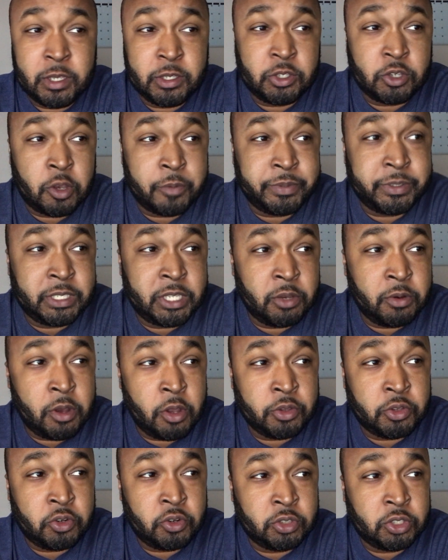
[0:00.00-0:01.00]
So I'm still
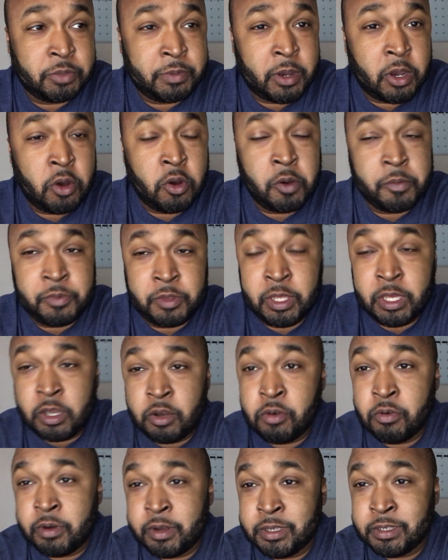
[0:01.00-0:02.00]
holding on to my OMG
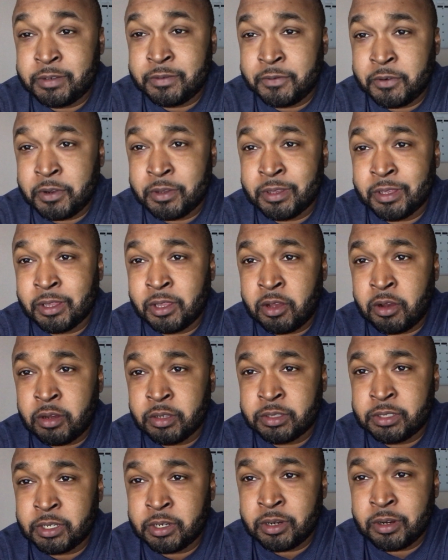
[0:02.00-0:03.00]
coins for the
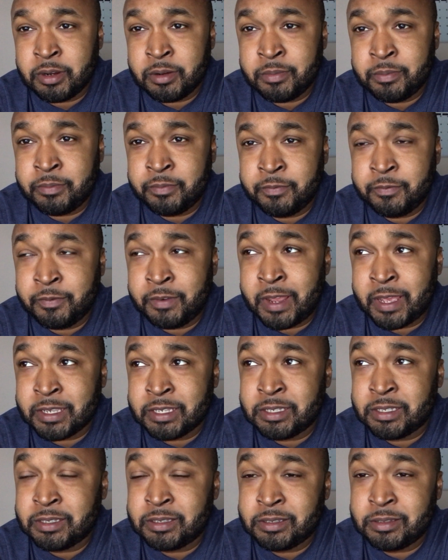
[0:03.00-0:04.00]
long term,
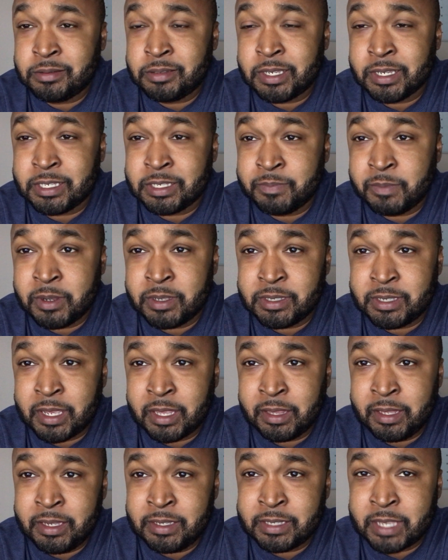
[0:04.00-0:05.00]
next 6 months
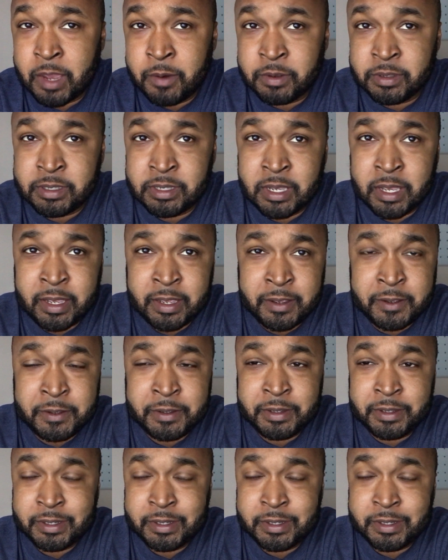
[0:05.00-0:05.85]
at least, I would say.